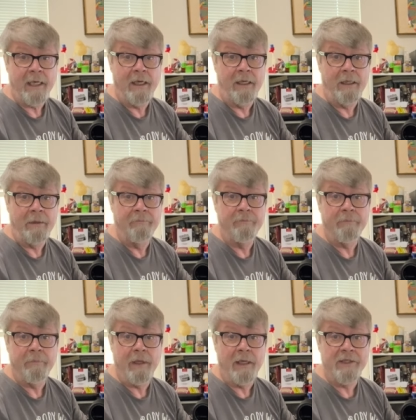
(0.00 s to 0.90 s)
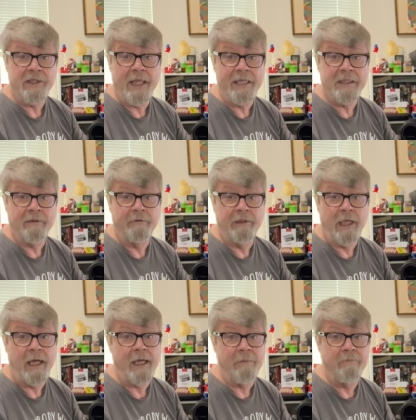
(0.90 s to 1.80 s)
uh, a slice of
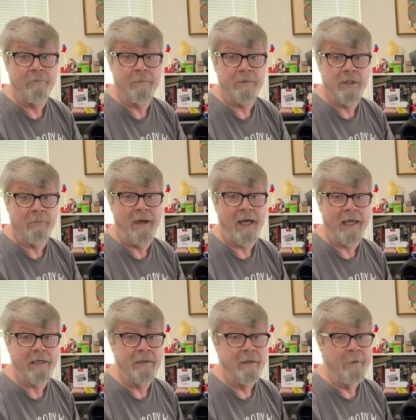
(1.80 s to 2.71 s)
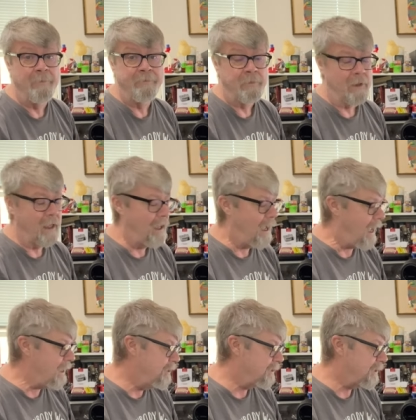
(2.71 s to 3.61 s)
lime to mine. I just